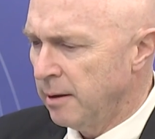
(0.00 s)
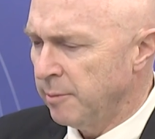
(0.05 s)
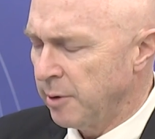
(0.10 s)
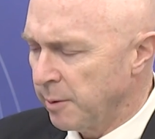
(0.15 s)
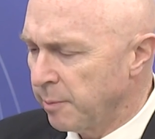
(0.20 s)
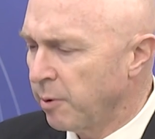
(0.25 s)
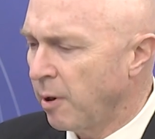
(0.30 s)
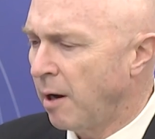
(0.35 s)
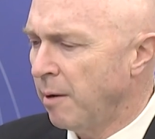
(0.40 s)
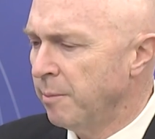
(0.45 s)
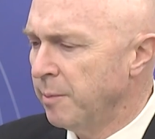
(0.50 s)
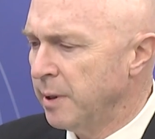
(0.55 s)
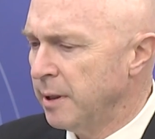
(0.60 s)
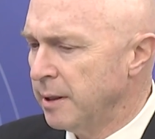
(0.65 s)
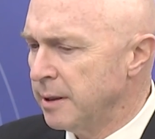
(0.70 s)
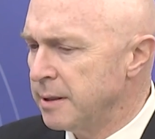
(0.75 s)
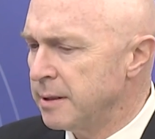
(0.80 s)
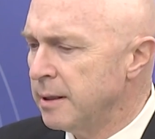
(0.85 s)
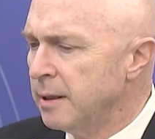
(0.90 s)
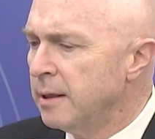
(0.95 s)
The problem
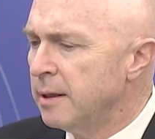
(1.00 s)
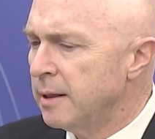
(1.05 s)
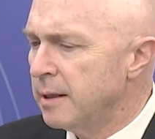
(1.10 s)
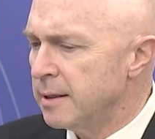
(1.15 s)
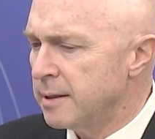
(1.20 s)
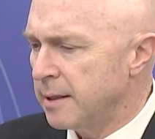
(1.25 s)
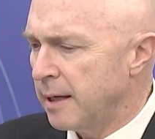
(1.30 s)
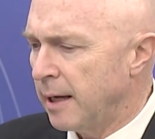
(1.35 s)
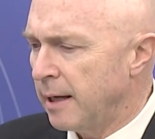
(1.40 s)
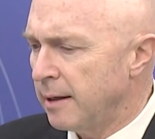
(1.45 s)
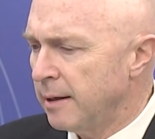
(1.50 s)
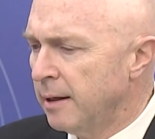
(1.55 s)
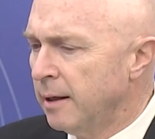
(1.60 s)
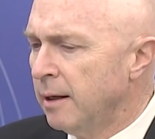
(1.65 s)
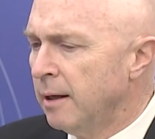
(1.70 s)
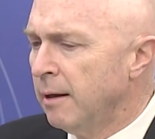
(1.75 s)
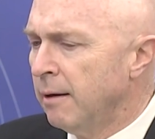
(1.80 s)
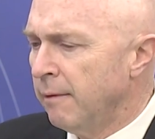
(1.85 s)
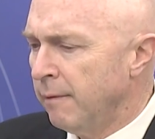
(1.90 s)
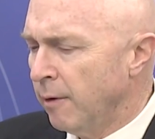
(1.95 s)
is that
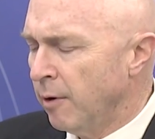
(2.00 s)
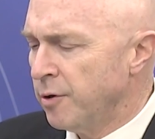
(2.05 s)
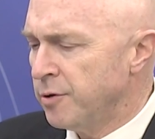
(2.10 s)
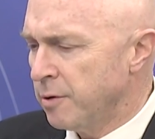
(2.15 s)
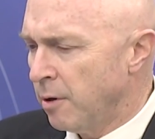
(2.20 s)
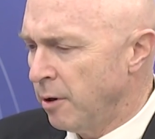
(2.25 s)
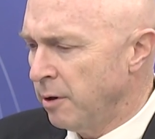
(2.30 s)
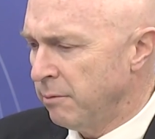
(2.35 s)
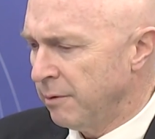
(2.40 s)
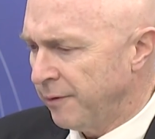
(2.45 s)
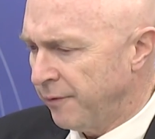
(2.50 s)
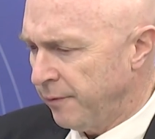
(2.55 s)
those only